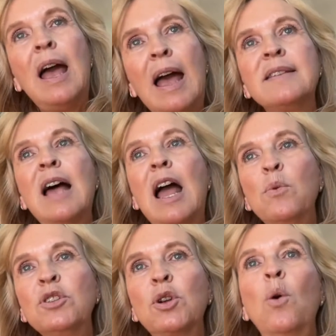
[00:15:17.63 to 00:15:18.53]
As I
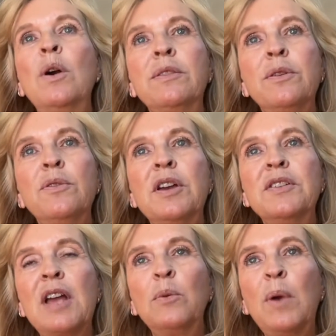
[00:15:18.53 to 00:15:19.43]
was going through
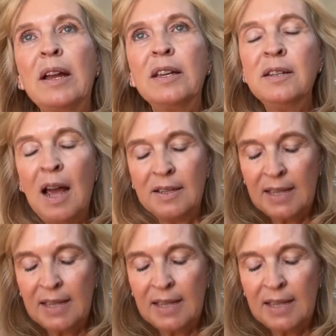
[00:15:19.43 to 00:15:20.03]
this, I recognized